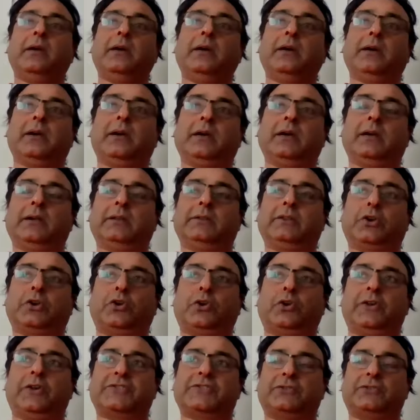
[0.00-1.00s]
the
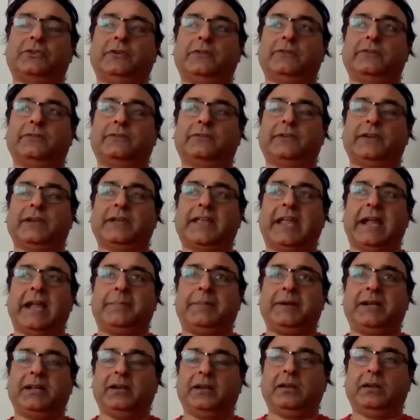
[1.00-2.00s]
cost of
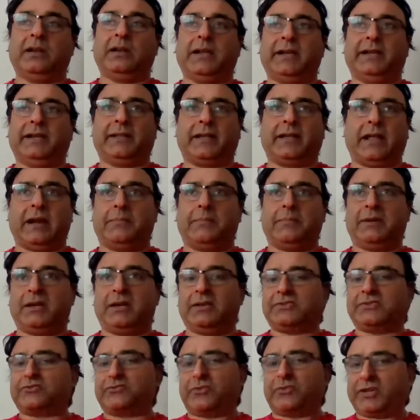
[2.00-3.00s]
capital and the
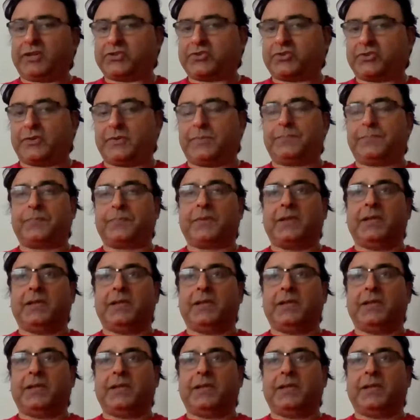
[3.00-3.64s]
capital structure,